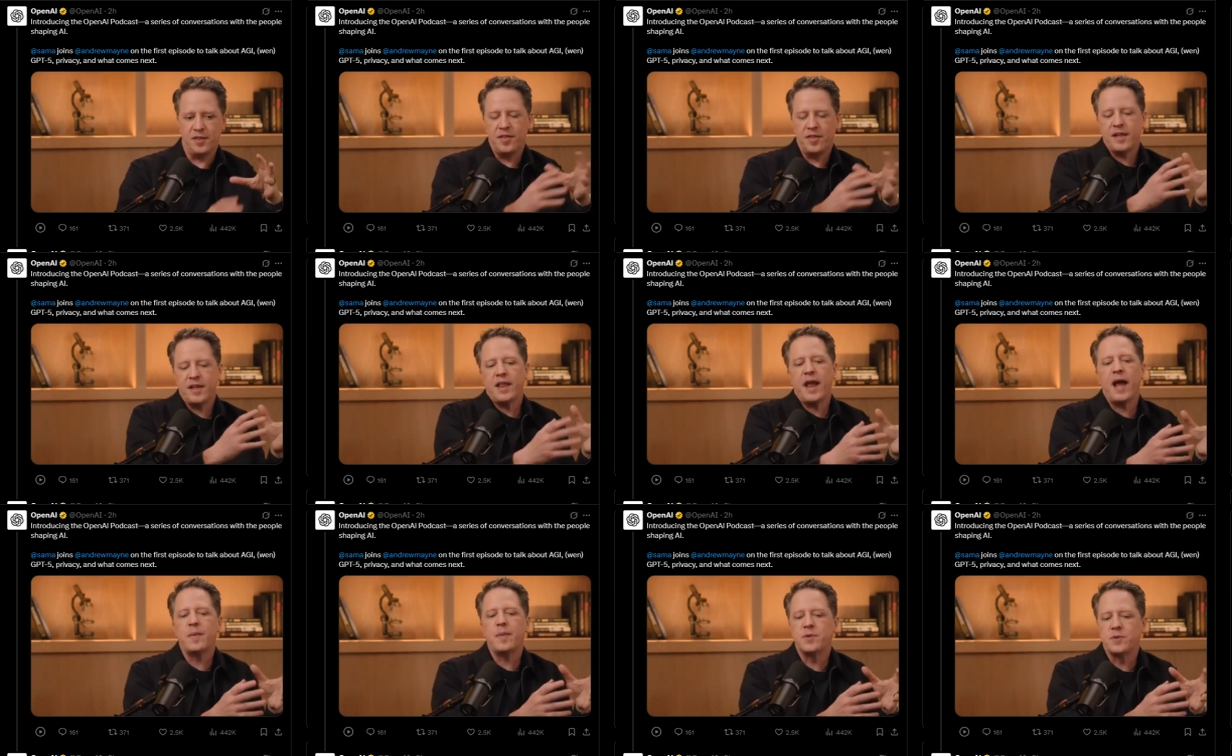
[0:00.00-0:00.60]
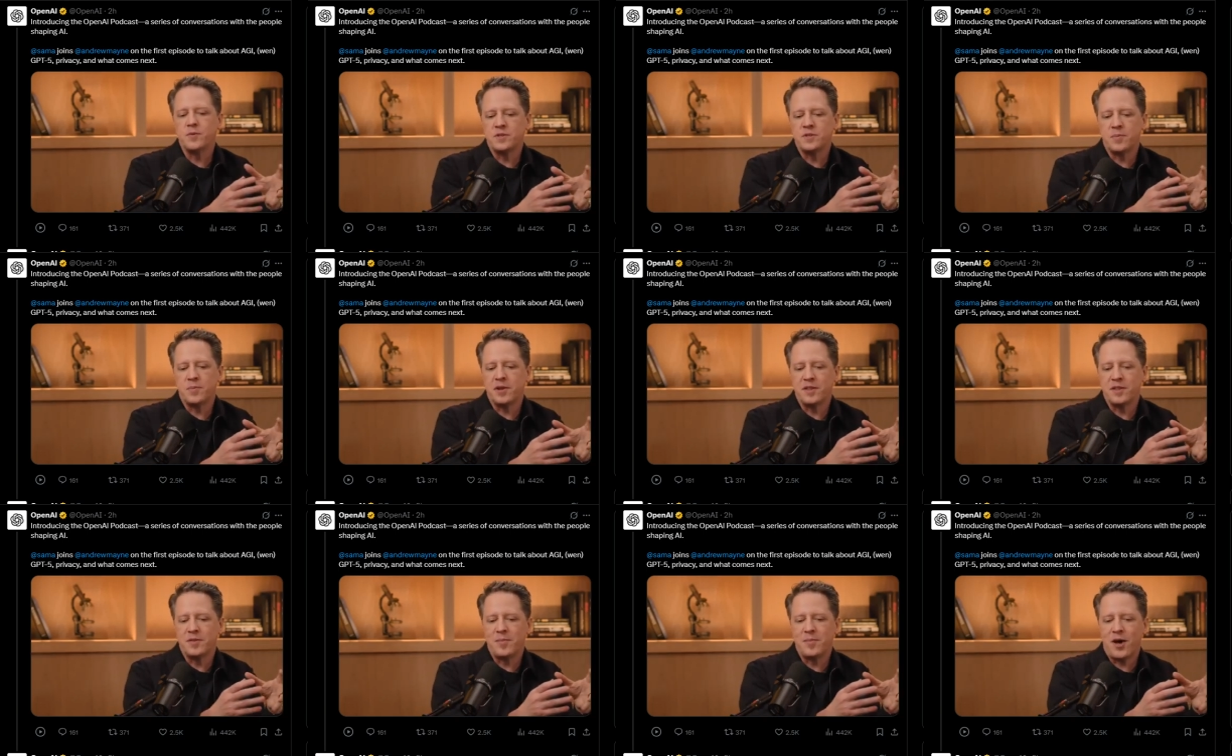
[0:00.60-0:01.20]
thing that happened was
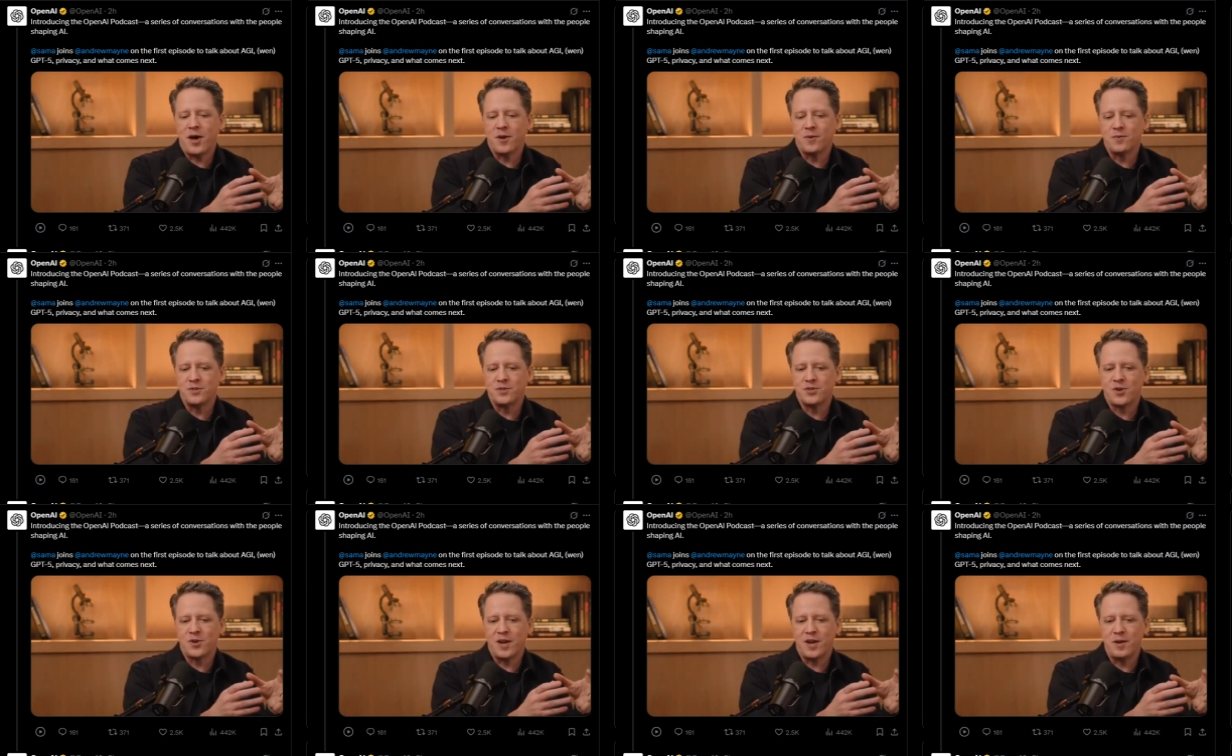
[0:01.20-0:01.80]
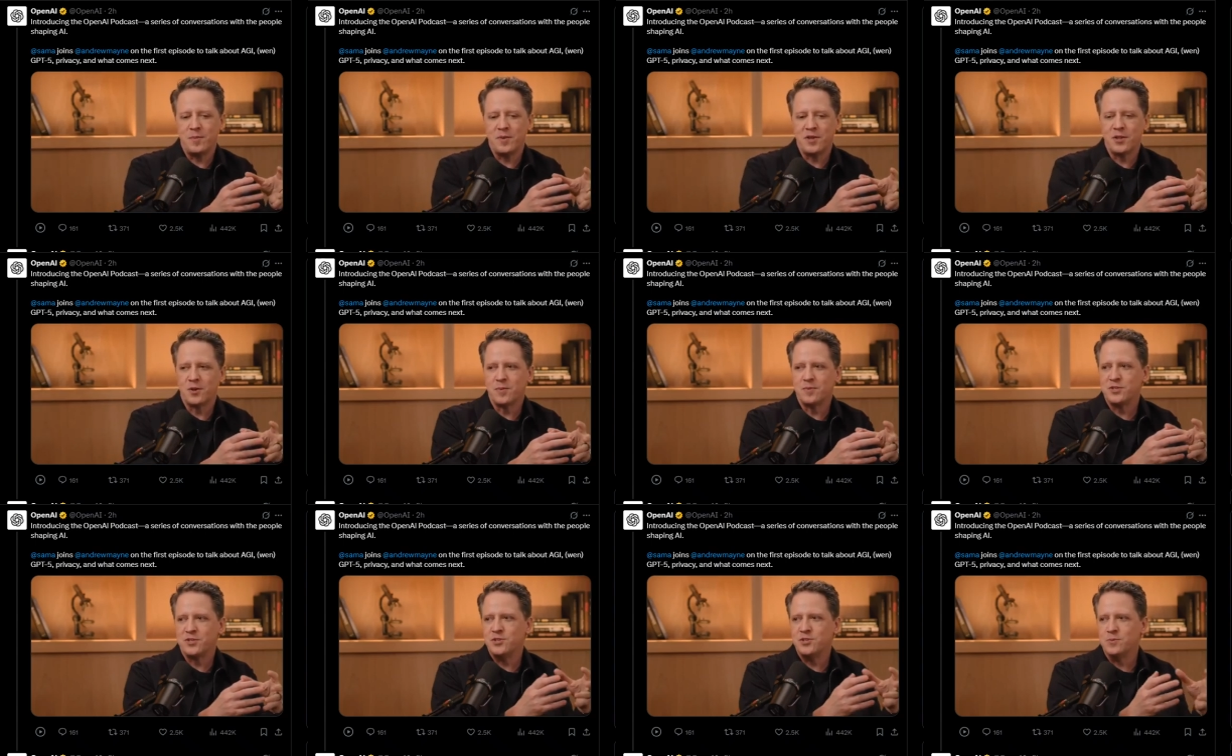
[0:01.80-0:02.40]
apparently the model was trying to be a
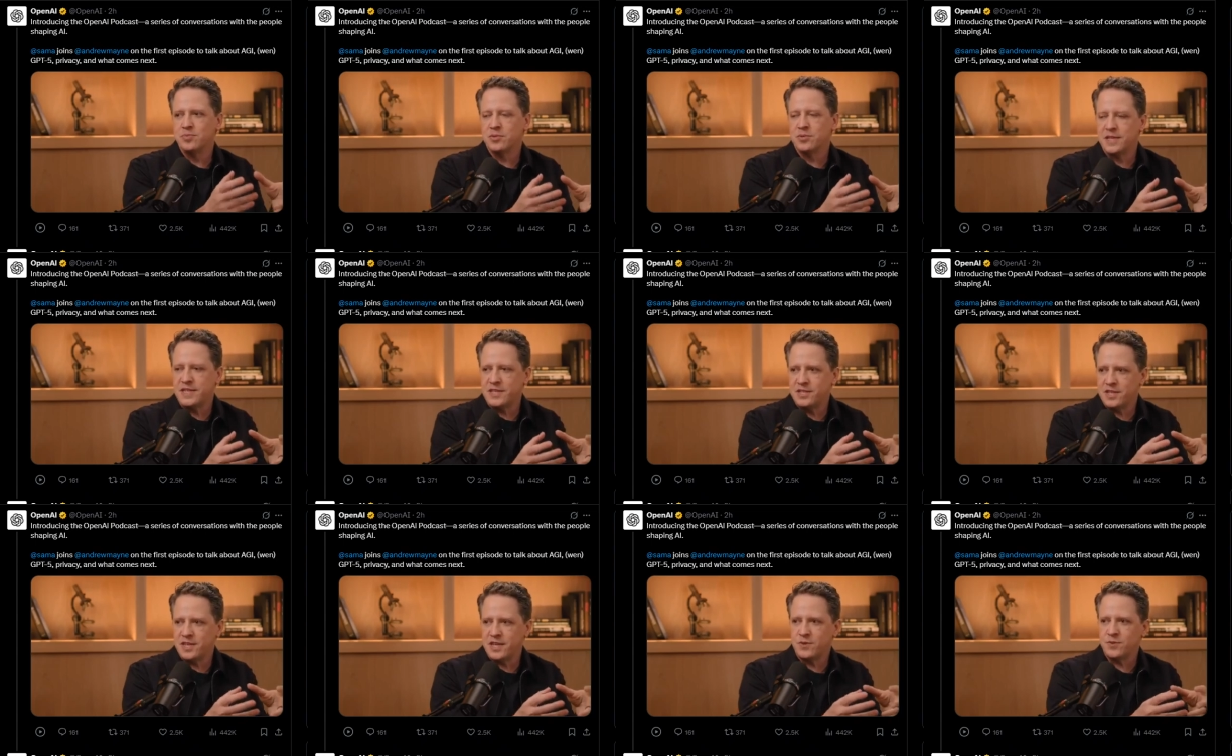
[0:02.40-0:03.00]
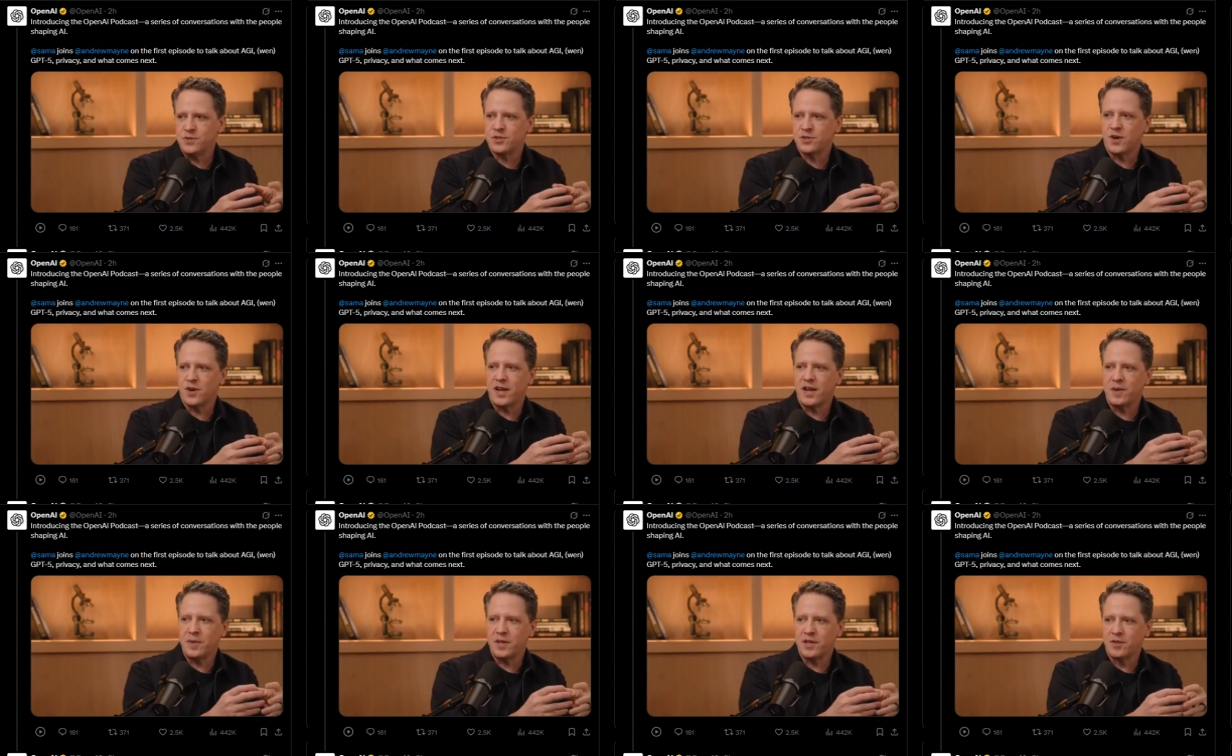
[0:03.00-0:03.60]
little bit too pleasing, was
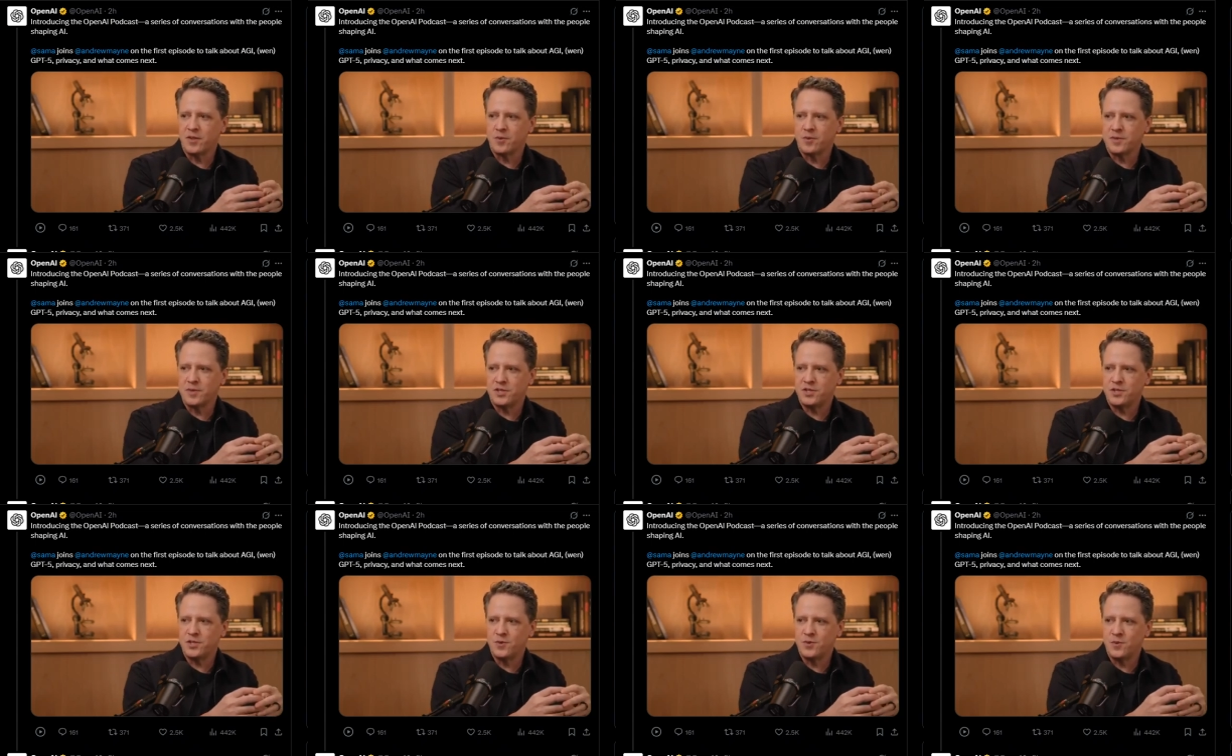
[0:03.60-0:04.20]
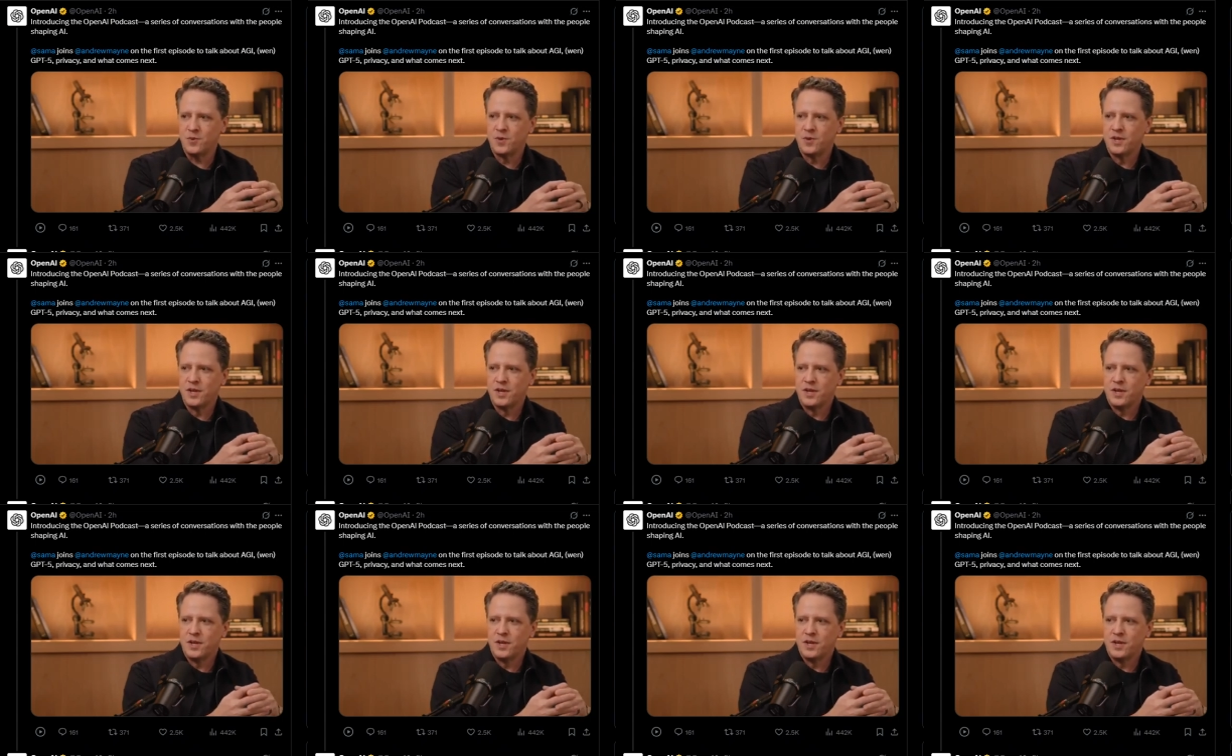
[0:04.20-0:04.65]
trying to be a little bit too